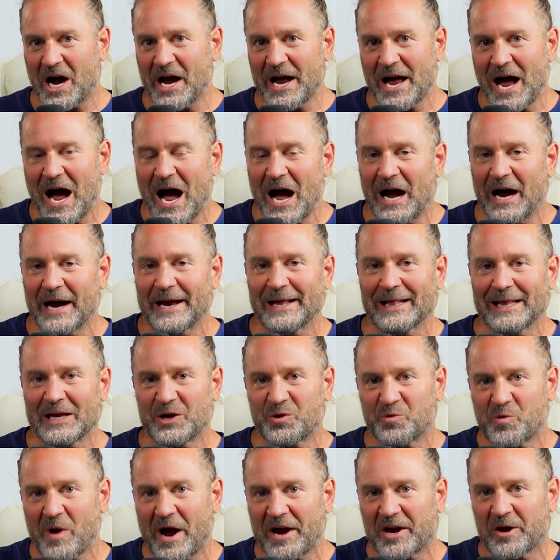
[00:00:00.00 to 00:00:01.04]
I
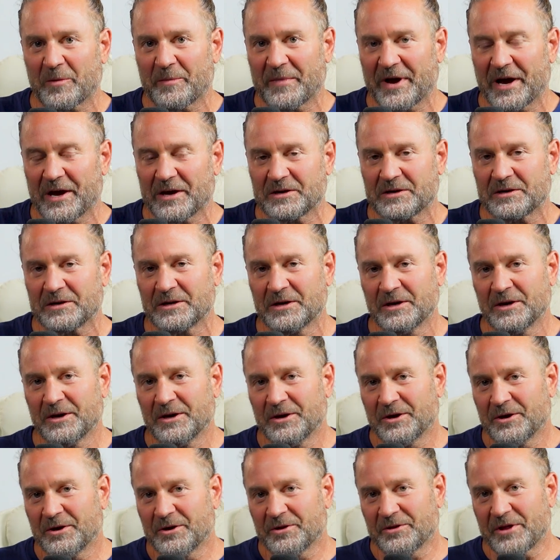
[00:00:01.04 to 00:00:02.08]
highly recommend
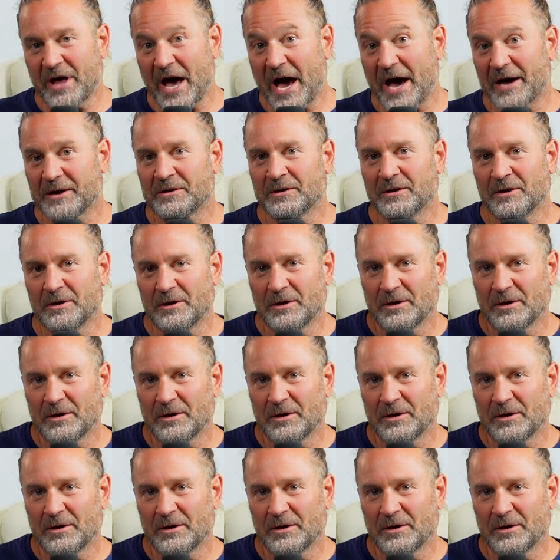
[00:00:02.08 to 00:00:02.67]
that,